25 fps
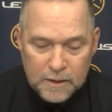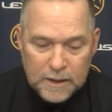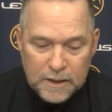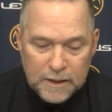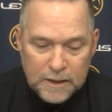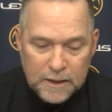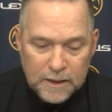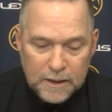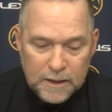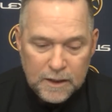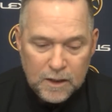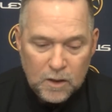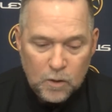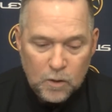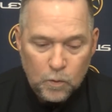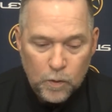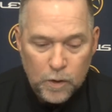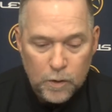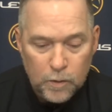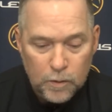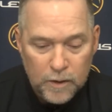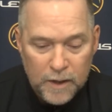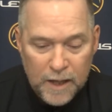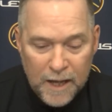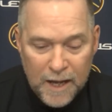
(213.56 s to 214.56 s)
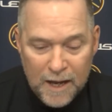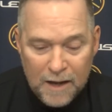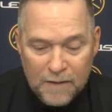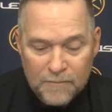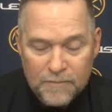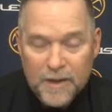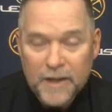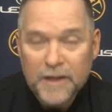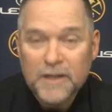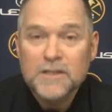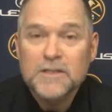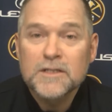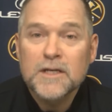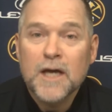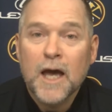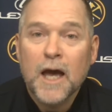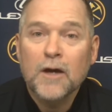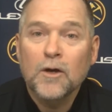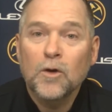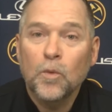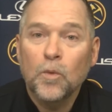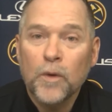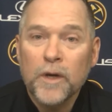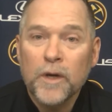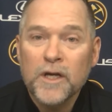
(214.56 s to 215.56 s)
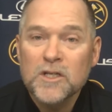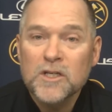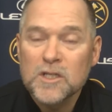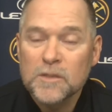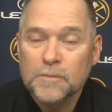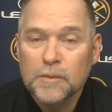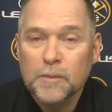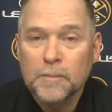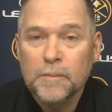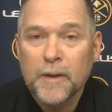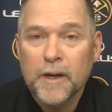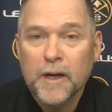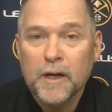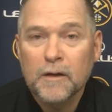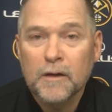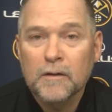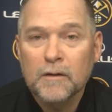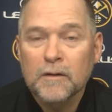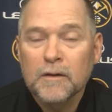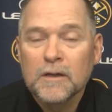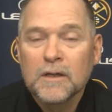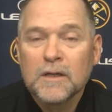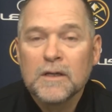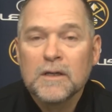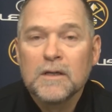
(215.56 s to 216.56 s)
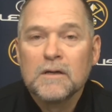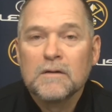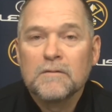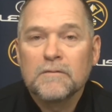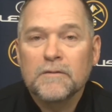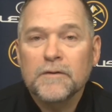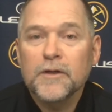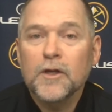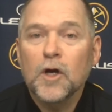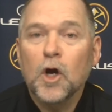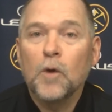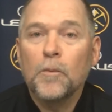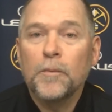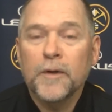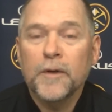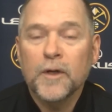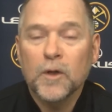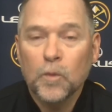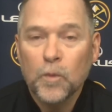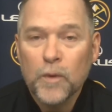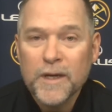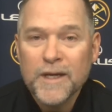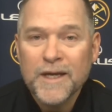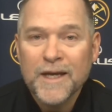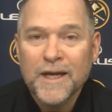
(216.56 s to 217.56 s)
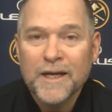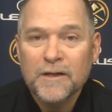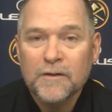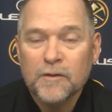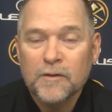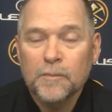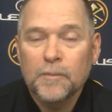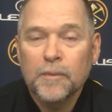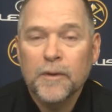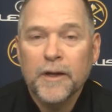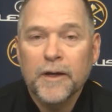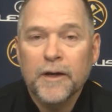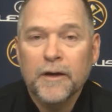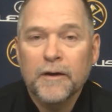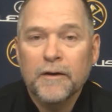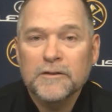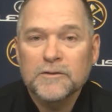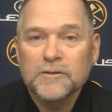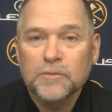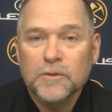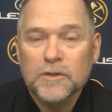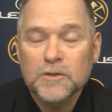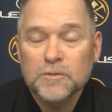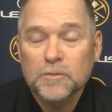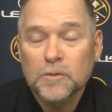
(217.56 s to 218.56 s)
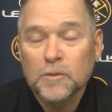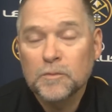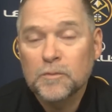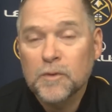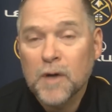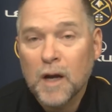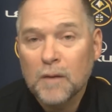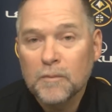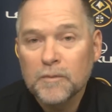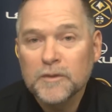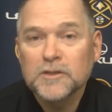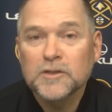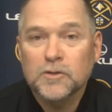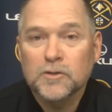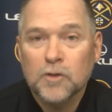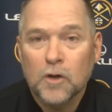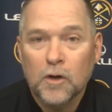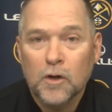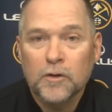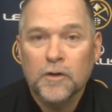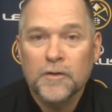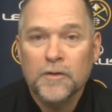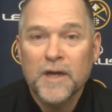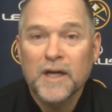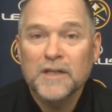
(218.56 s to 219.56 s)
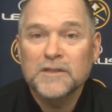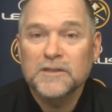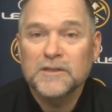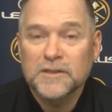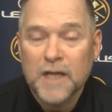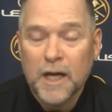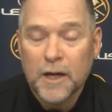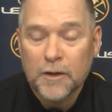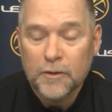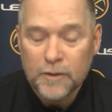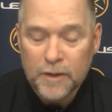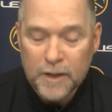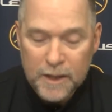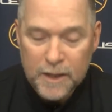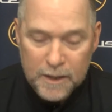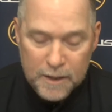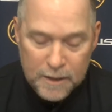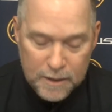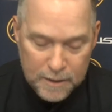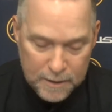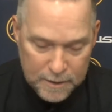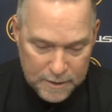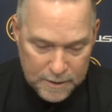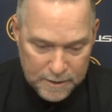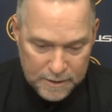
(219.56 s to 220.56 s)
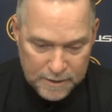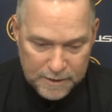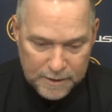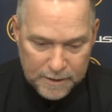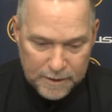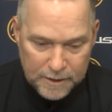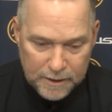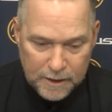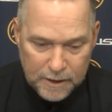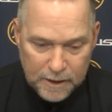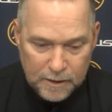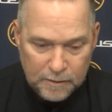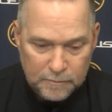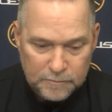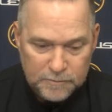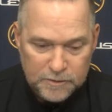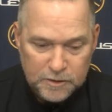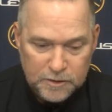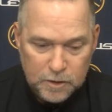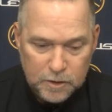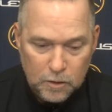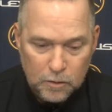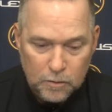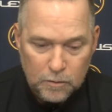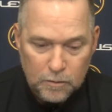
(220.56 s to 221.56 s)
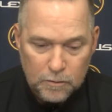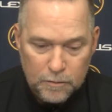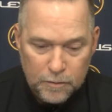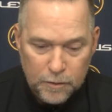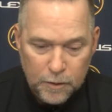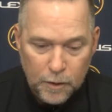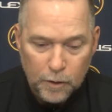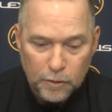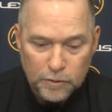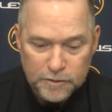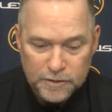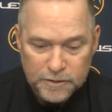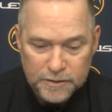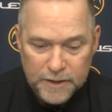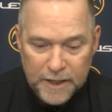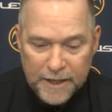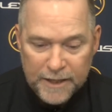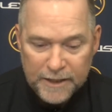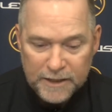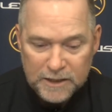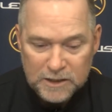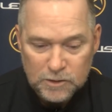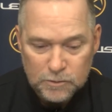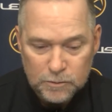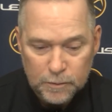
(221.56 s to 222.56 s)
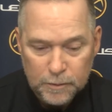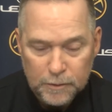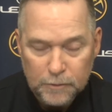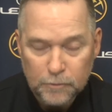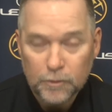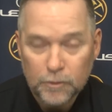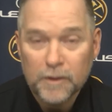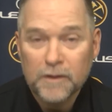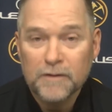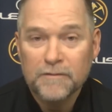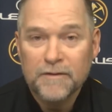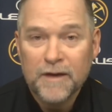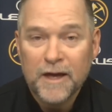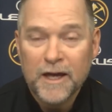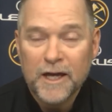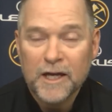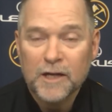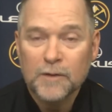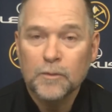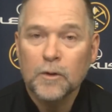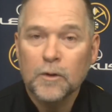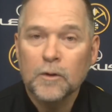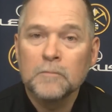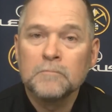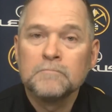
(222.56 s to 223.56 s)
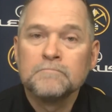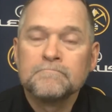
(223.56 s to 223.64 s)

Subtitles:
we will have that entire week to prepare for the opening weekend of the playoffs, which will probably start on that Saturday. So those days will be really valuable